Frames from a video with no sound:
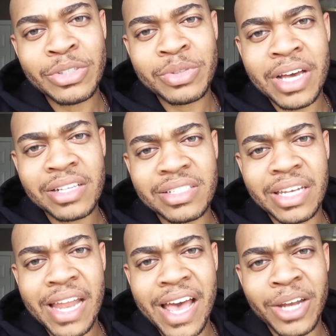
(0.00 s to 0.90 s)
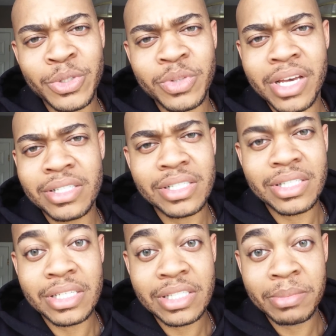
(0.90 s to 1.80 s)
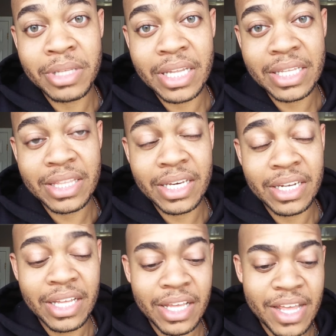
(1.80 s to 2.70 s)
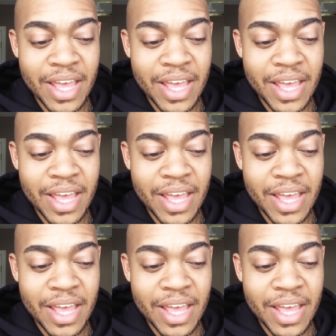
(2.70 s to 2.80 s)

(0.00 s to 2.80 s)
2009 or 2010, something like that.